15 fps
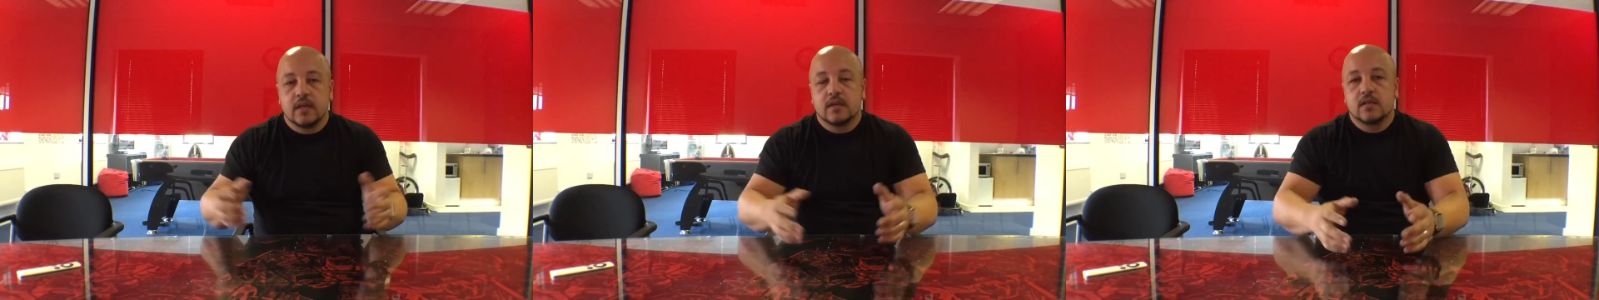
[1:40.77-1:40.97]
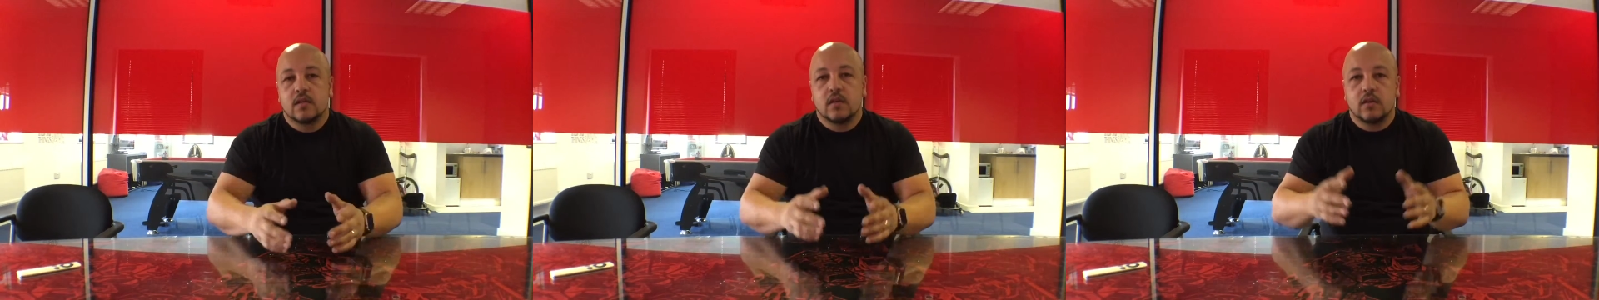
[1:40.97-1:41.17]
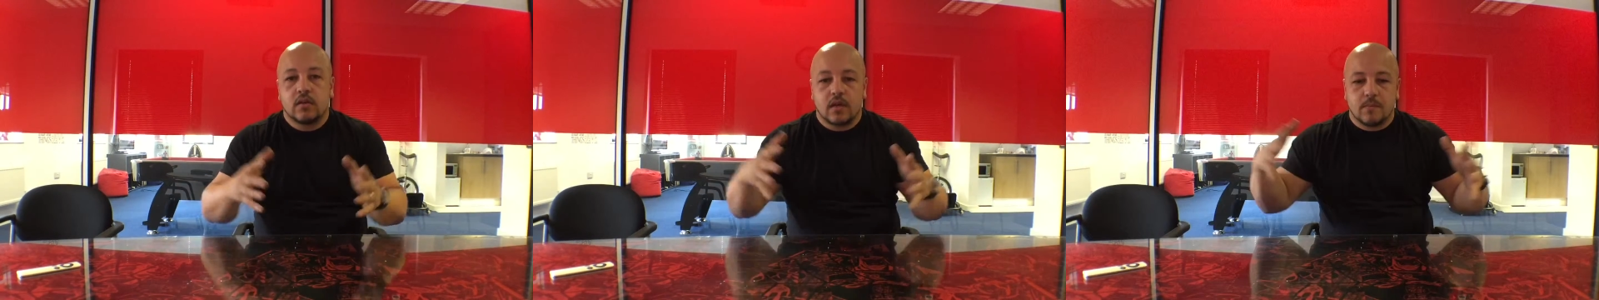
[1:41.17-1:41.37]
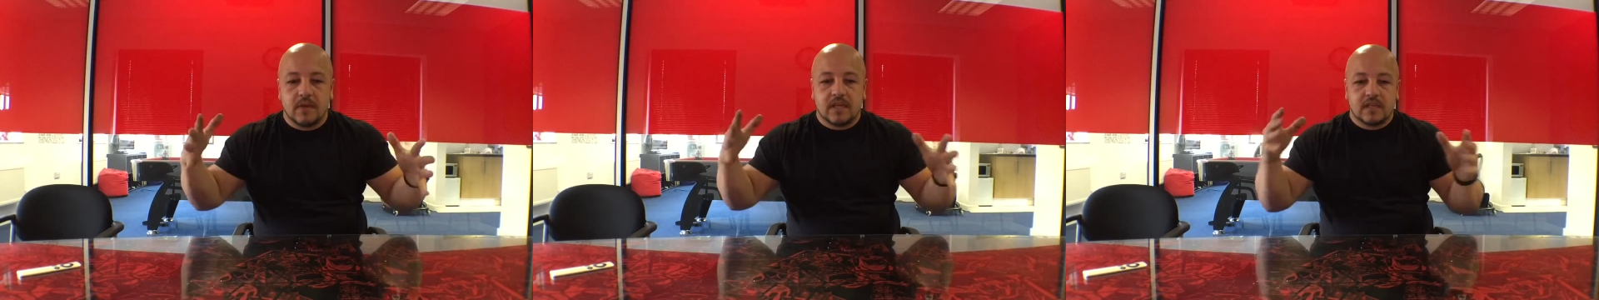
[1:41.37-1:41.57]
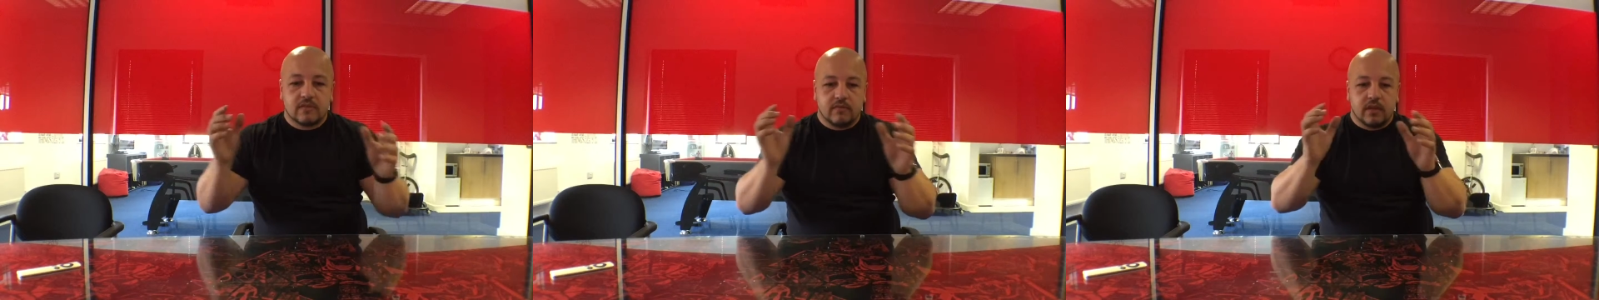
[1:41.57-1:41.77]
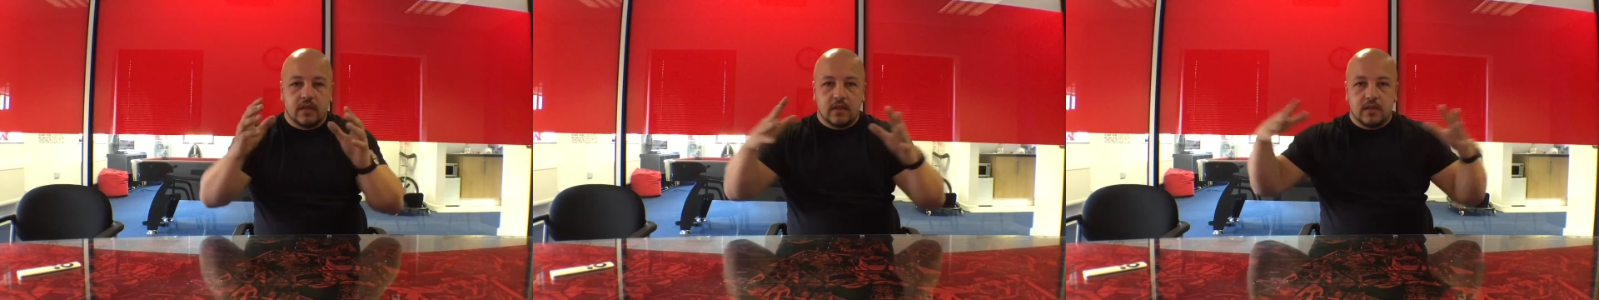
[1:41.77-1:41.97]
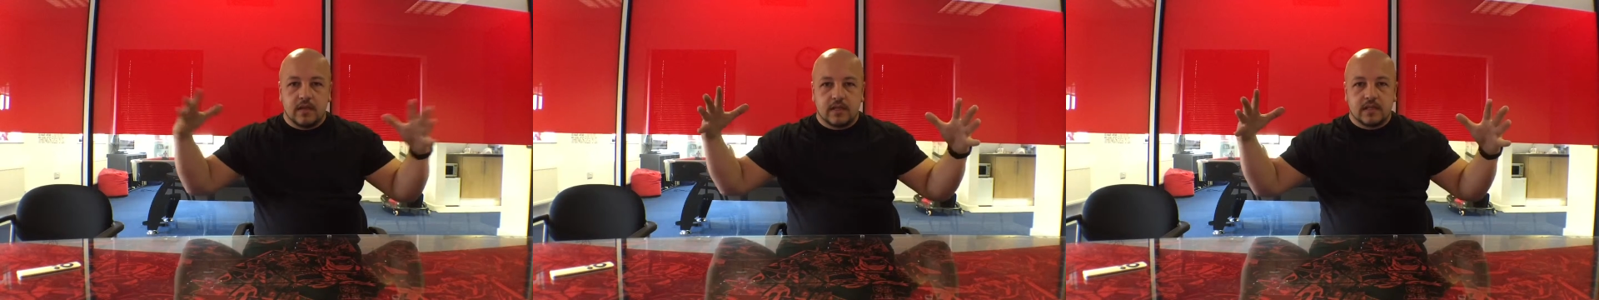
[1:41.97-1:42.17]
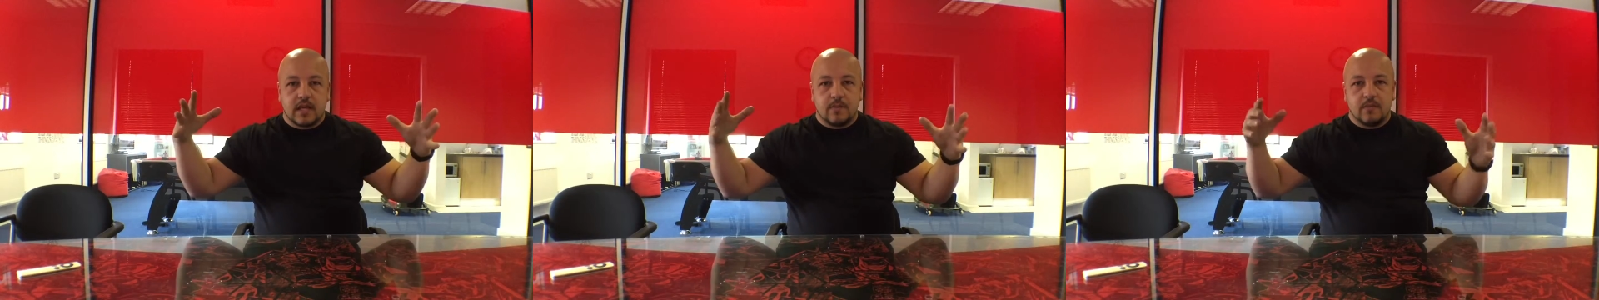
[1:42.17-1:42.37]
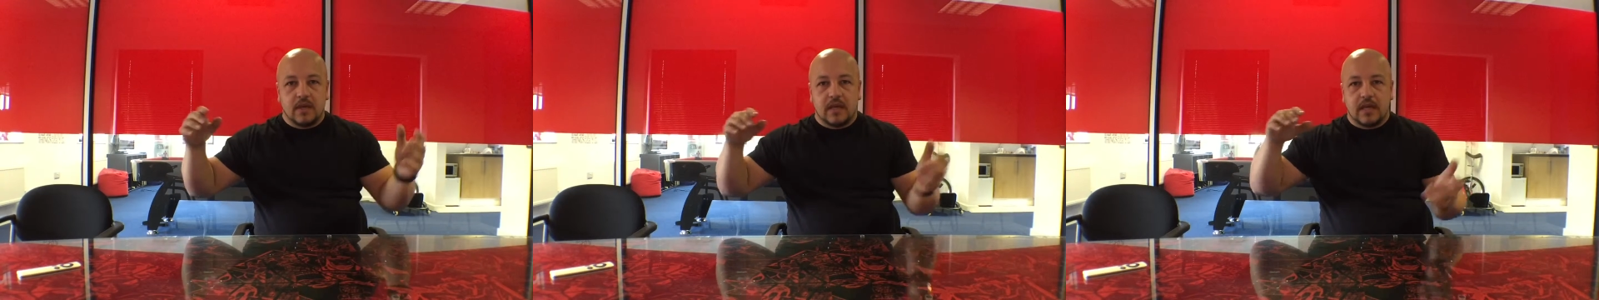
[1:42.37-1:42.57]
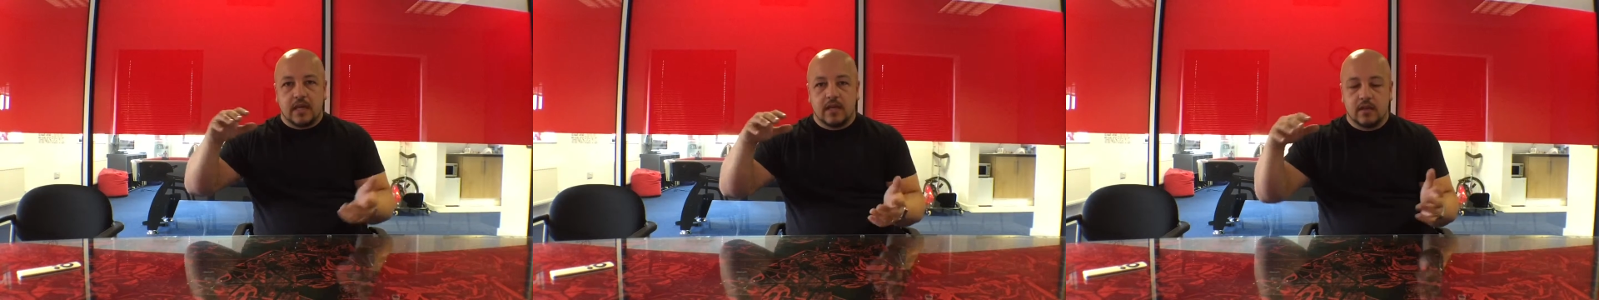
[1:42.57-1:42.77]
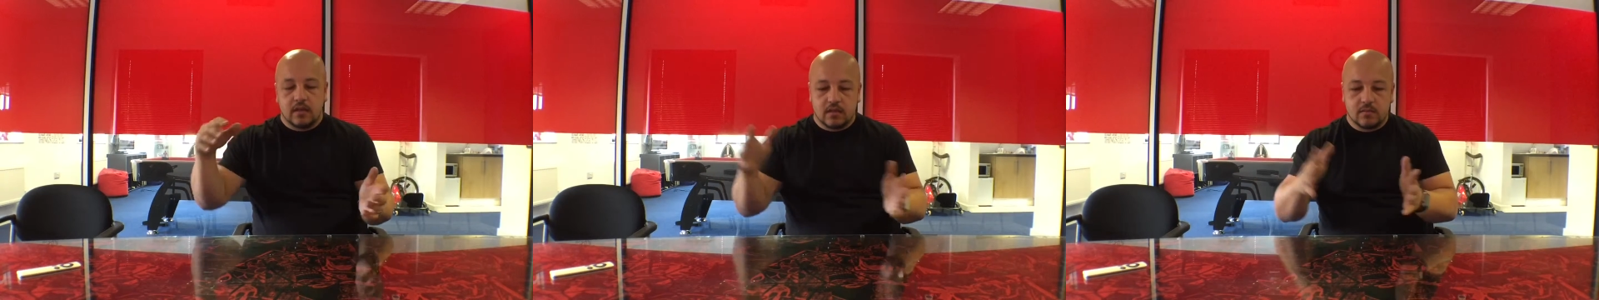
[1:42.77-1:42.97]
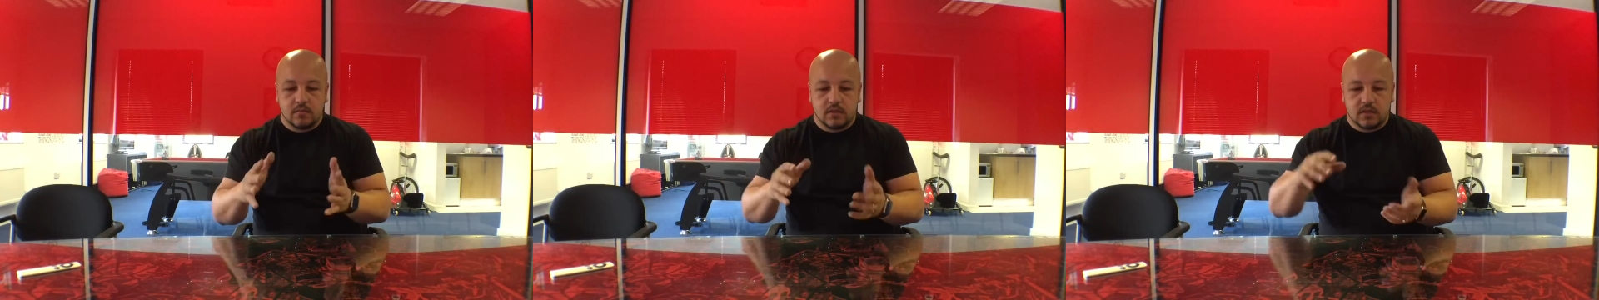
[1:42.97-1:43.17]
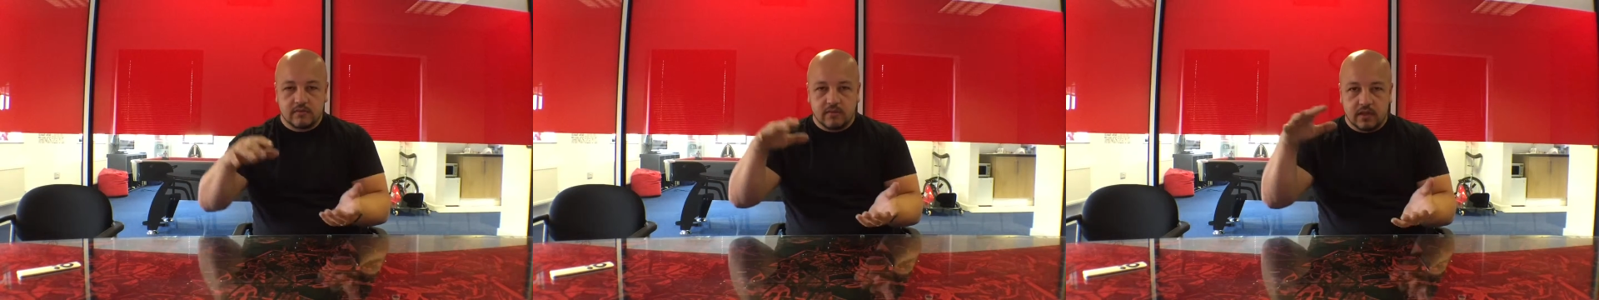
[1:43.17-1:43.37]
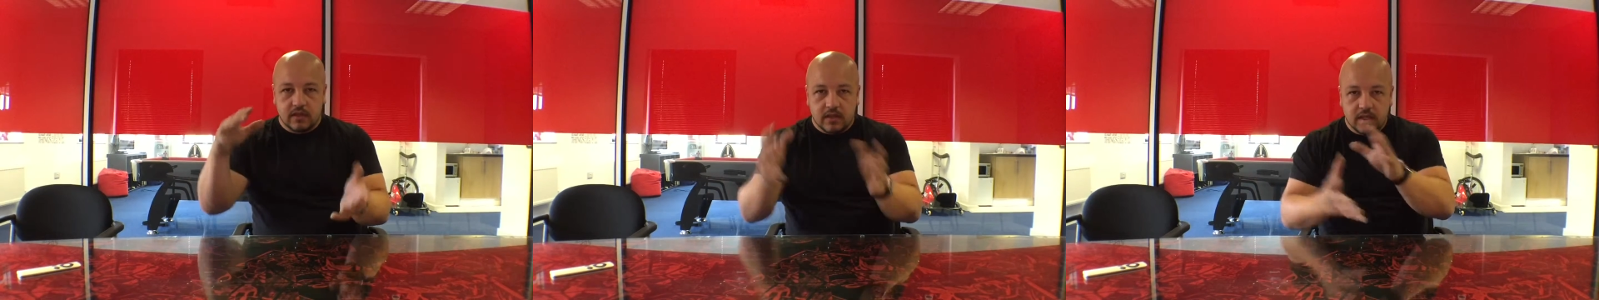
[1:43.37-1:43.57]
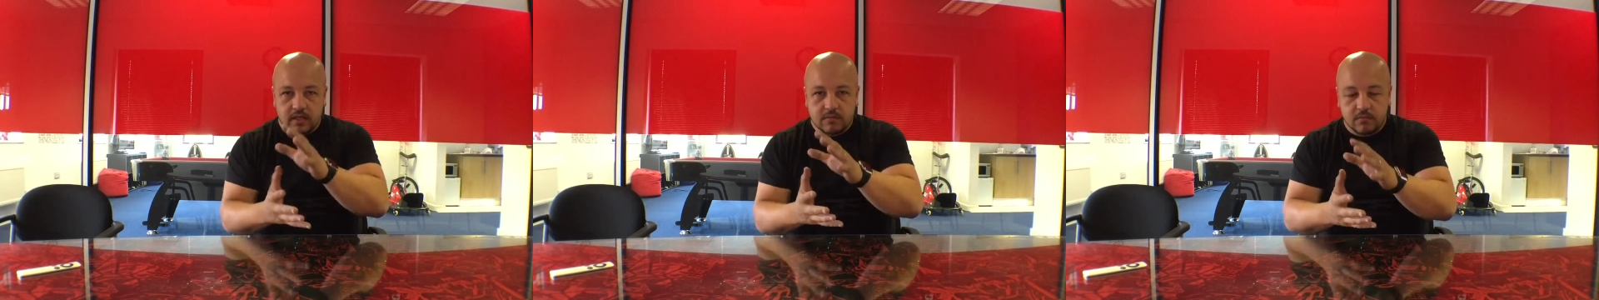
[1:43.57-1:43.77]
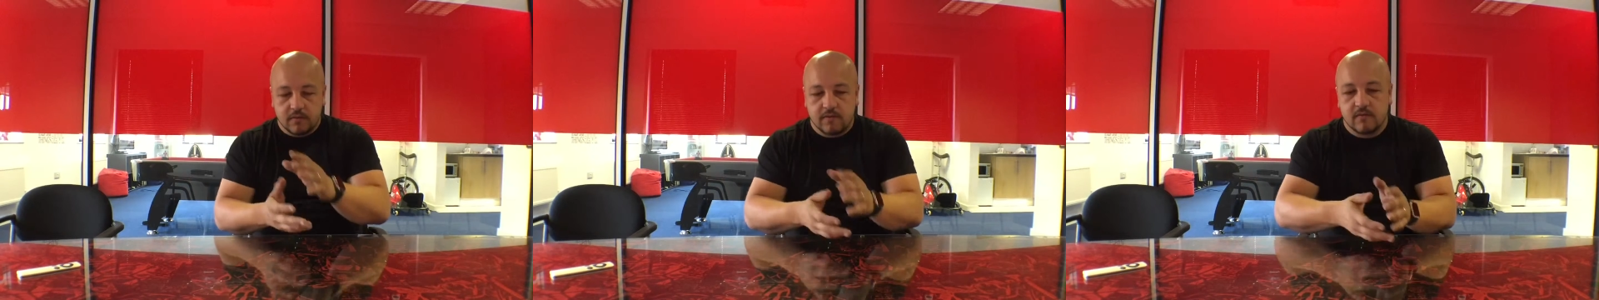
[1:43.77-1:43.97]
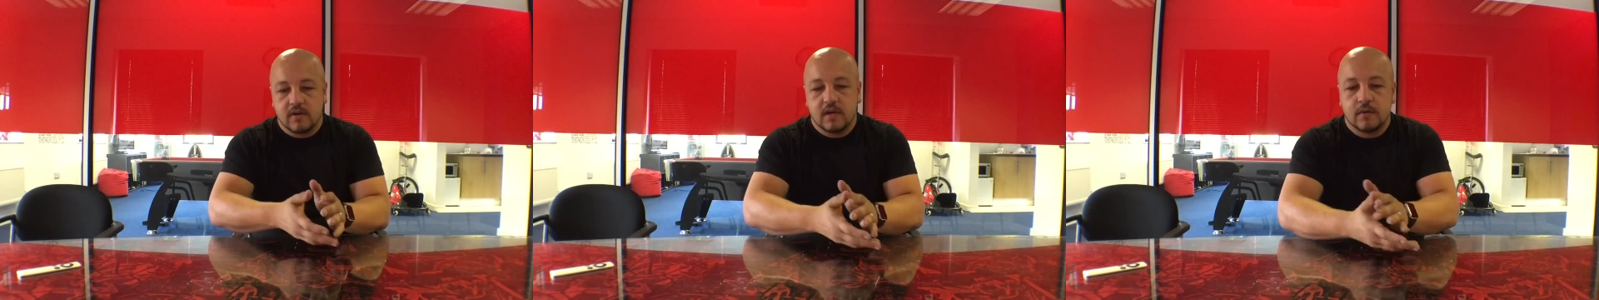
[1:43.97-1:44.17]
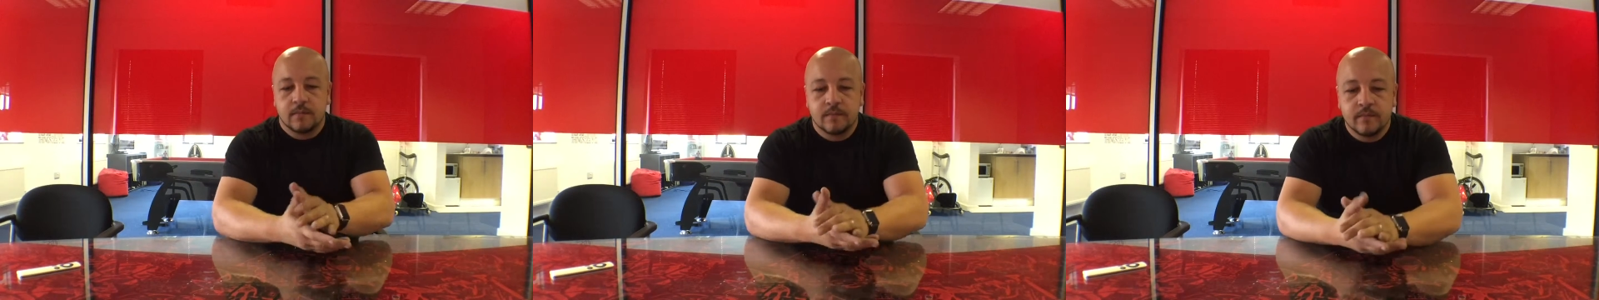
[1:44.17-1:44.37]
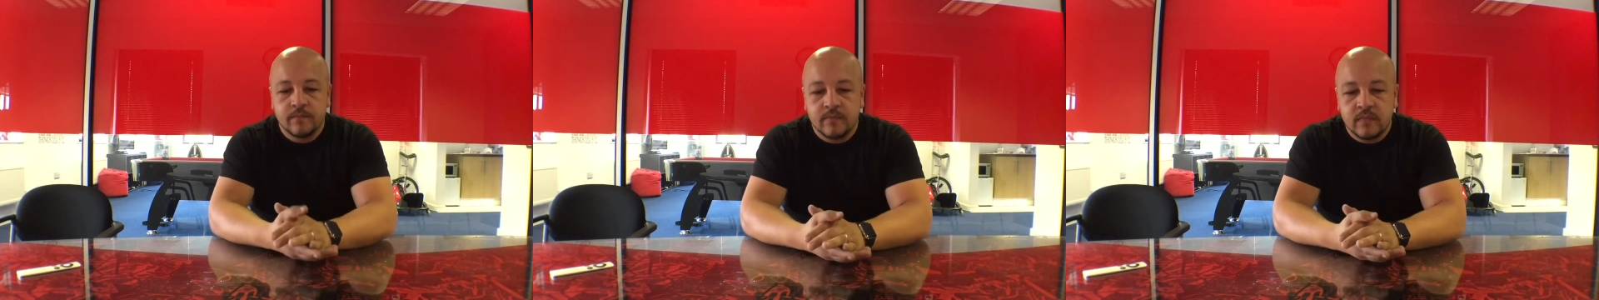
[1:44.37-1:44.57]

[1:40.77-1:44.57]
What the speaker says: So you look at a bigger screen, things get bigger. Smaller screen, things move around.